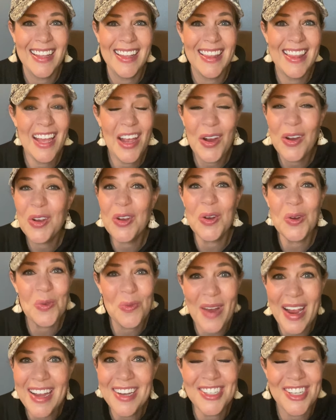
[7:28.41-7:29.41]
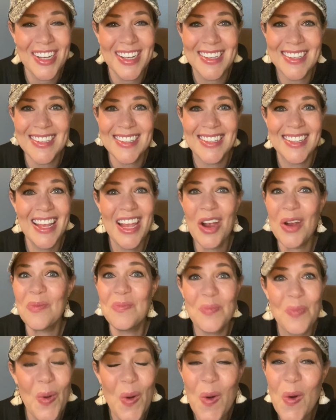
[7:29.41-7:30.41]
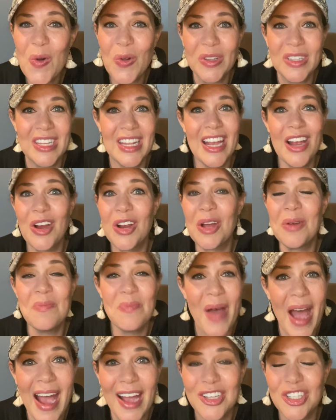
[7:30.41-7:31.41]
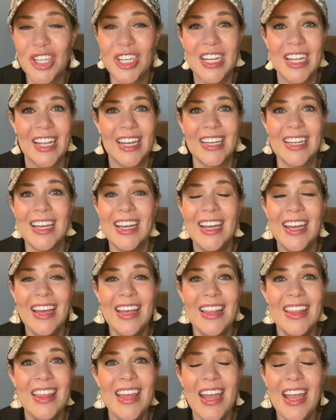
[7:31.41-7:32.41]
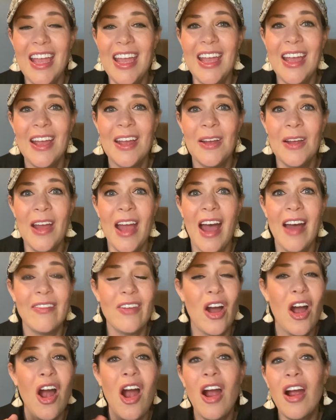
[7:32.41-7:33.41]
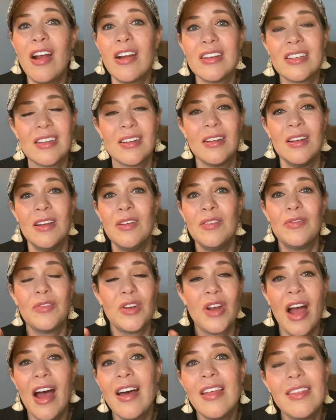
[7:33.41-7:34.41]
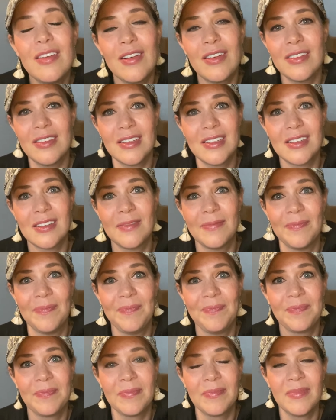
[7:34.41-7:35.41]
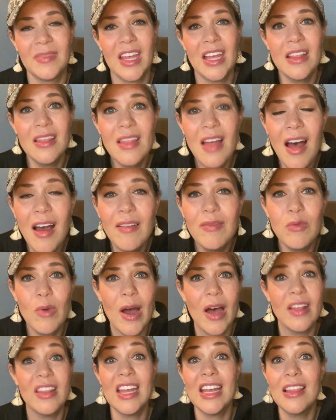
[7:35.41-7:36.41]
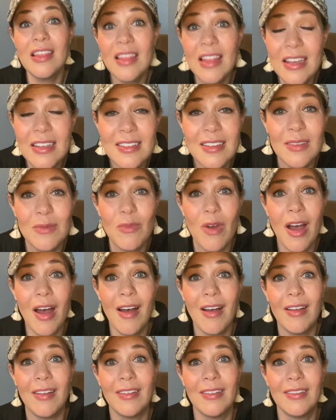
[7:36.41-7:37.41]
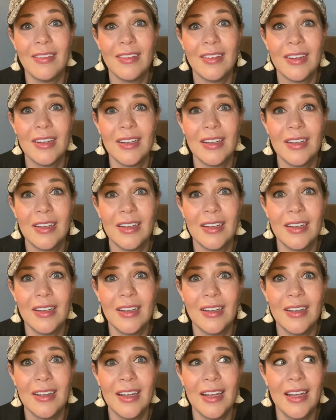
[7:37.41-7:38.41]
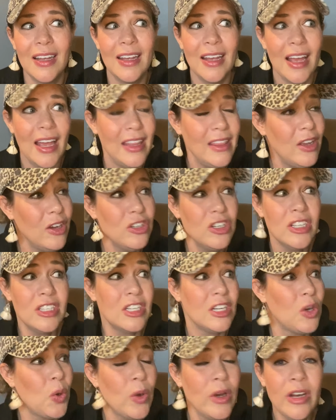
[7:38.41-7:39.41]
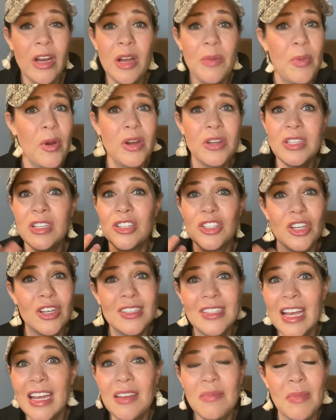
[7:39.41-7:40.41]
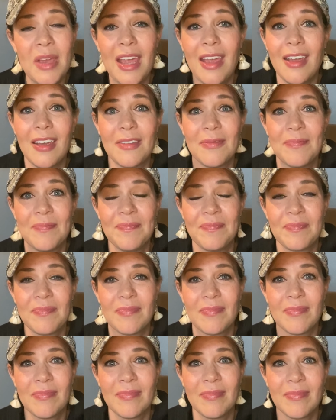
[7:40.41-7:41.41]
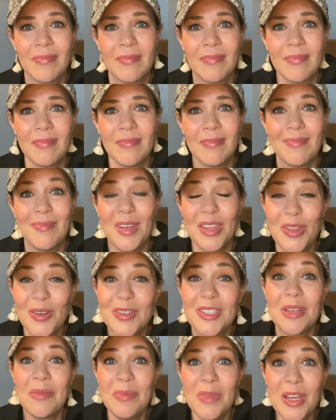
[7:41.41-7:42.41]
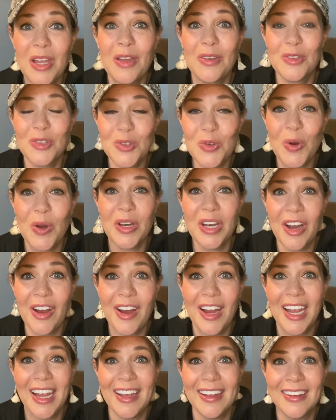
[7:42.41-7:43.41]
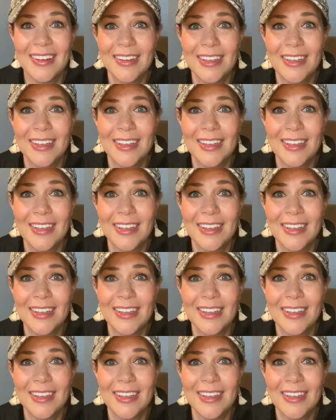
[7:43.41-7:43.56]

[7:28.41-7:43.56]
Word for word: They are courageous, they are bold, they are compassionate, they have a heart for others, they love well, they listen well. And they're just an ordinary person just like me, but there's something extraordinary.